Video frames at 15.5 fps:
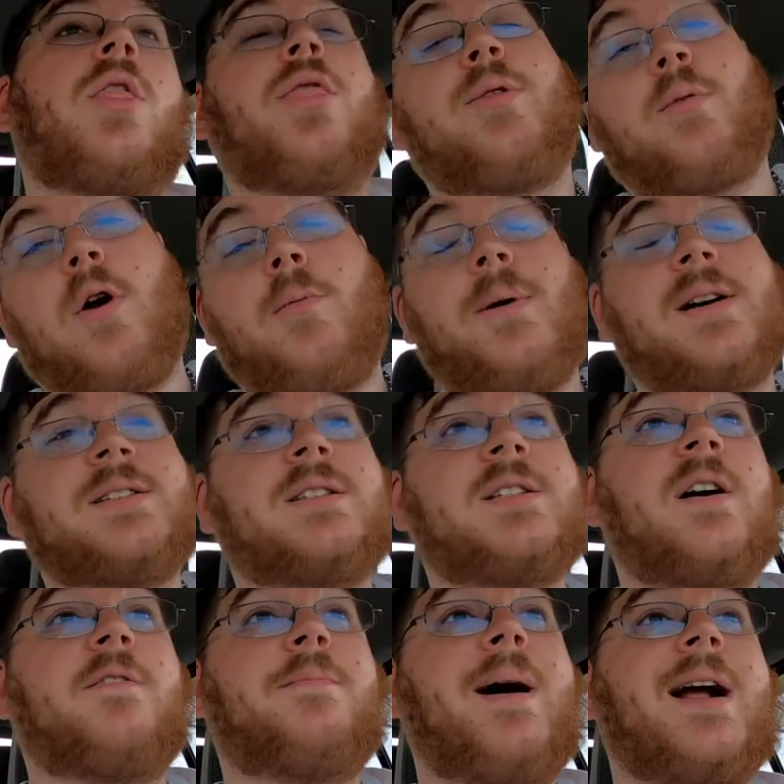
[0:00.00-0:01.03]
Throw
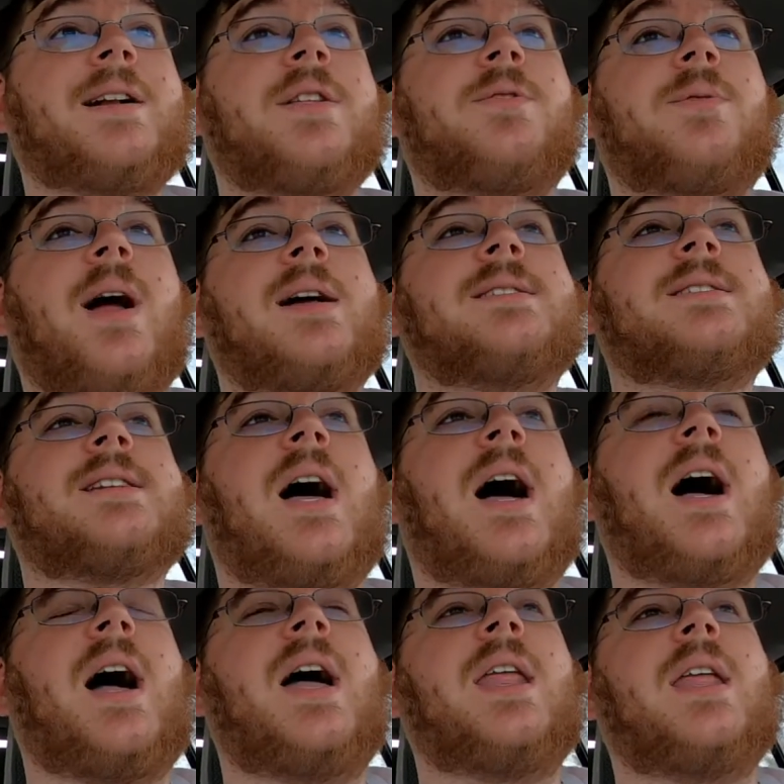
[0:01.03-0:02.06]
myself back to the right
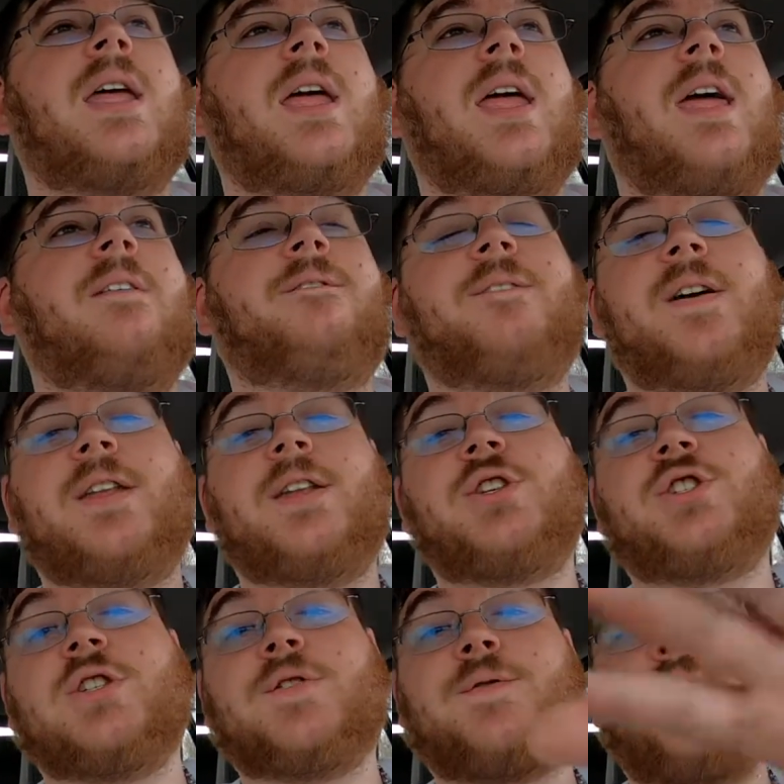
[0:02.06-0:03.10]
side, it
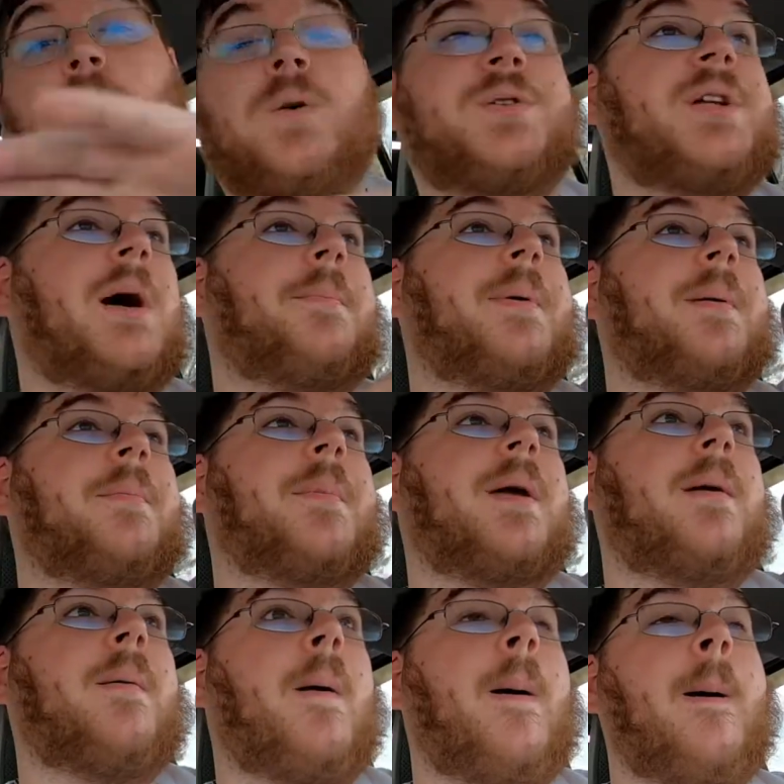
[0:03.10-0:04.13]
finishes full dumping me.